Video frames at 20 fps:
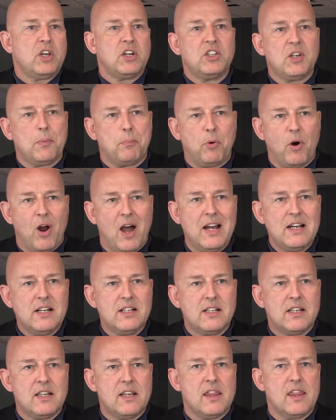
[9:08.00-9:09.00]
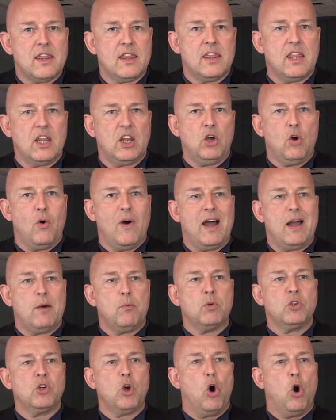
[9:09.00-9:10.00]
I surprised that
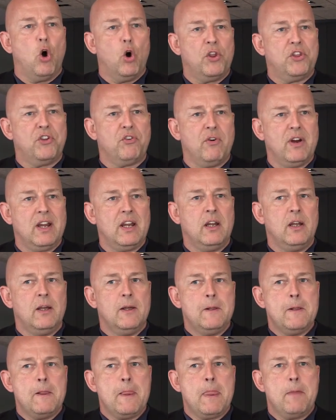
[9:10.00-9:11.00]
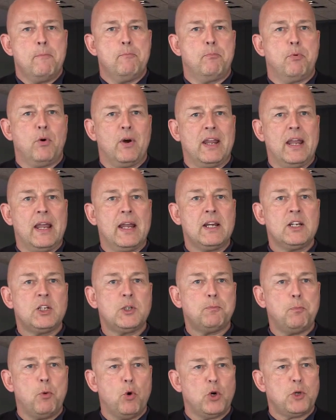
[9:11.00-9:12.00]
Johan was authoring, bringing
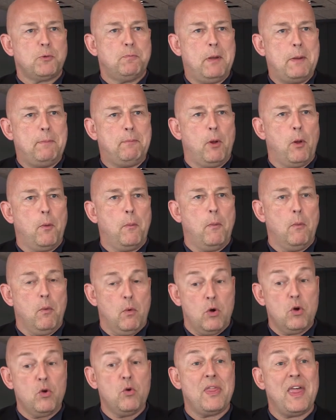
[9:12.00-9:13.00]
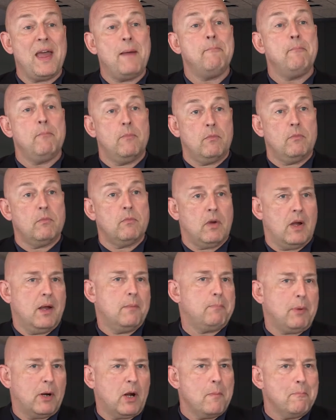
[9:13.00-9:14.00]
sports people who then
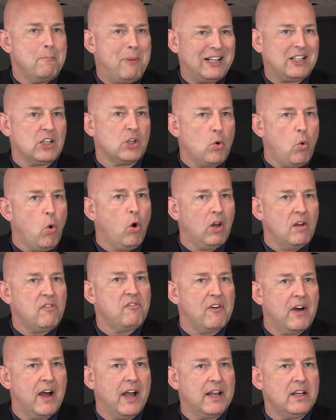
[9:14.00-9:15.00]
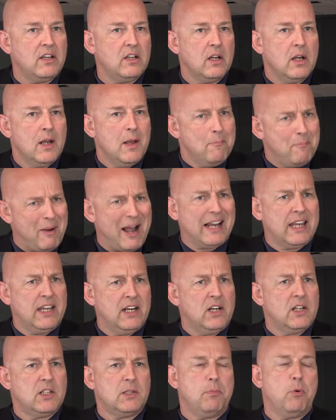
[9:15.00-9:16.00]
had become better qualified back
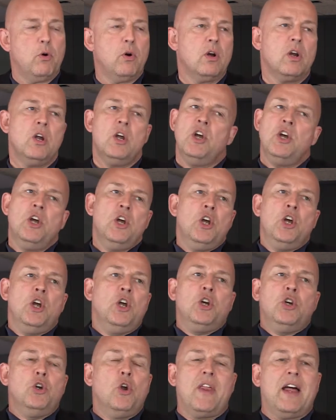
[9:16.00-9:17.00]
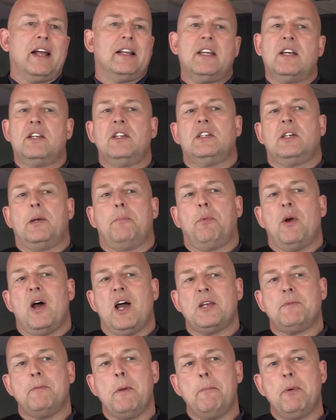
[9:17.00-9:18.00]
into sport? No, that didn't
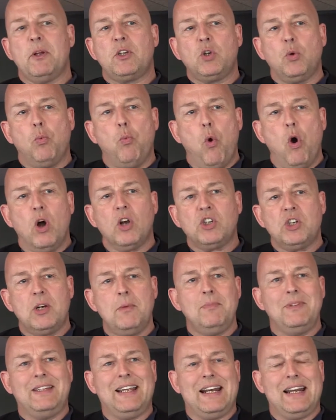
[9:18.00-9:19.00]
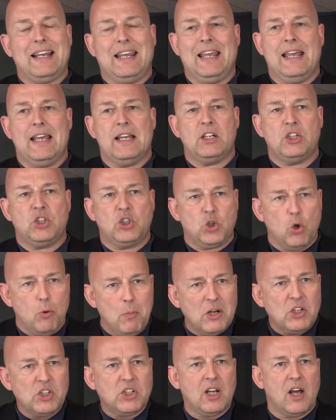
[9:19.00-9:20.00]
surprise me. But to watch him dedicating so
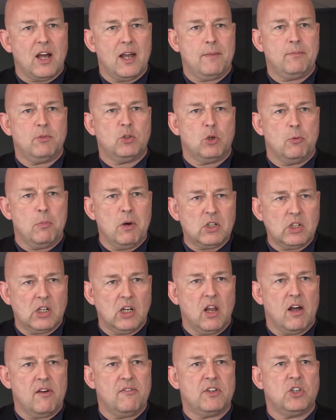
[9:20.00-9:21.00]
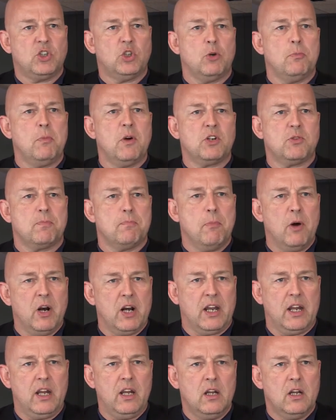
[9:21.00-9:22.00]
much time, so much love, and so much
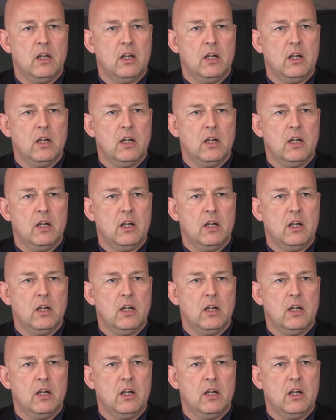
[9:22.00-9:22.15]
money